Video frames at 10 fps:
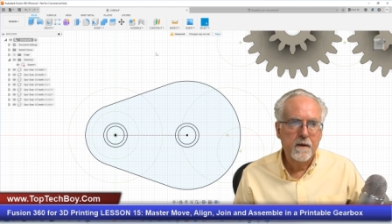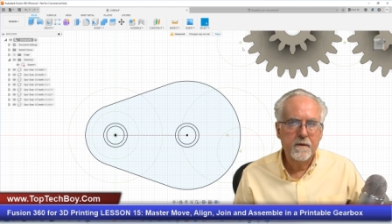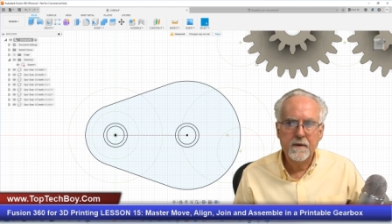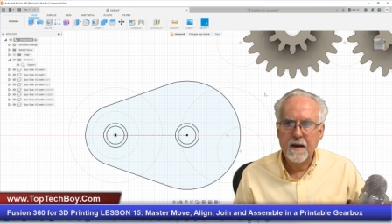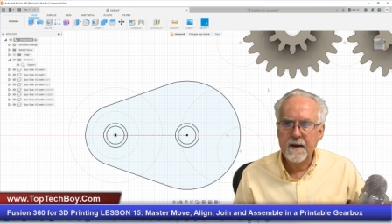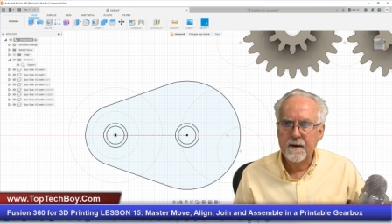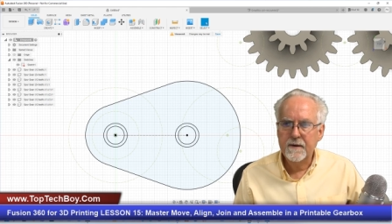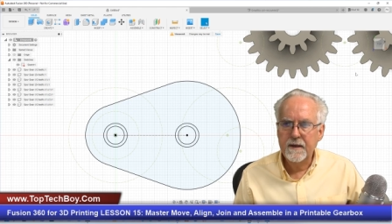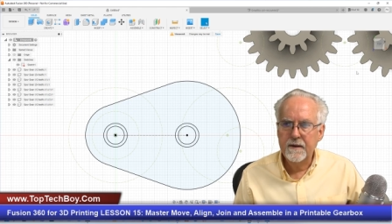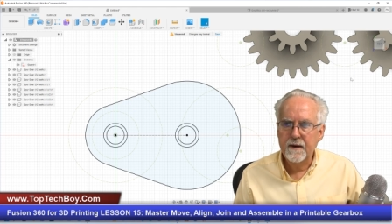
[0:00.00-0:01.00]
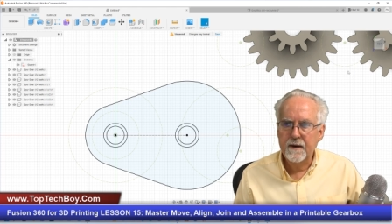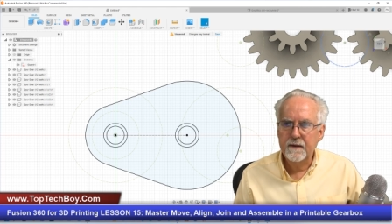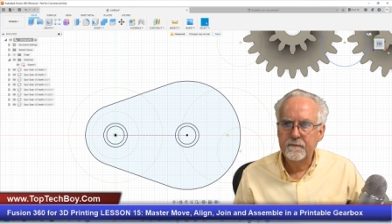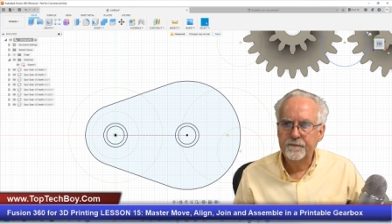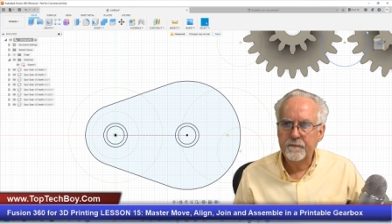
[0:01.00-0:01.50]
Okay, I'll get a
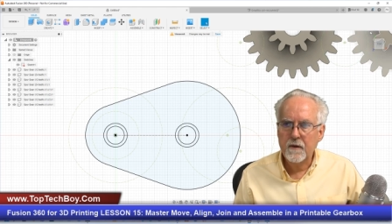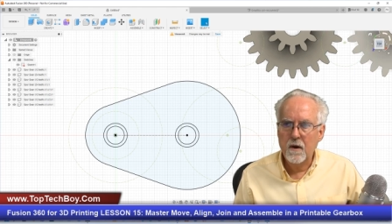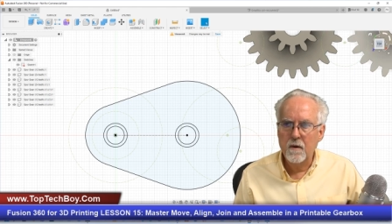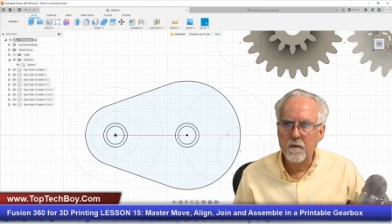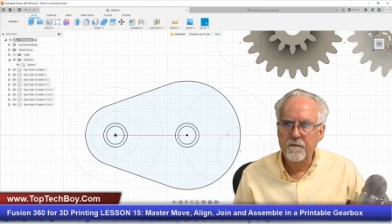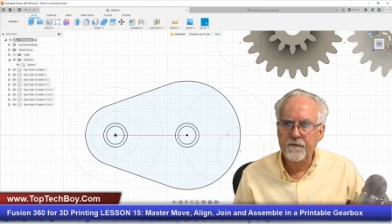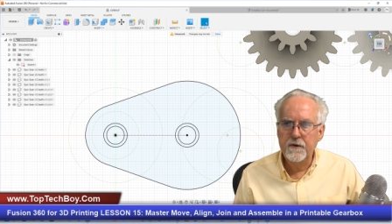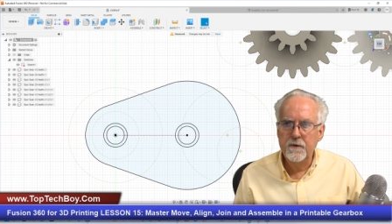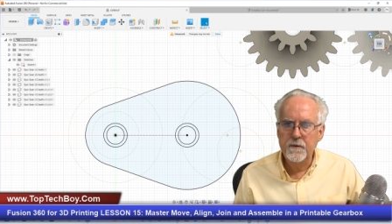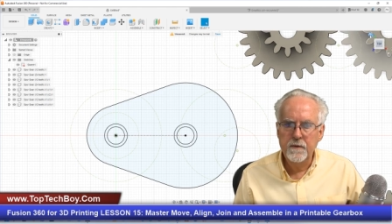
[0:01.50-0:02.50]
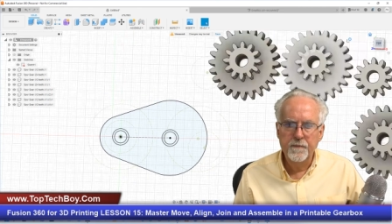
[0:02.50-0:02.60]
home view.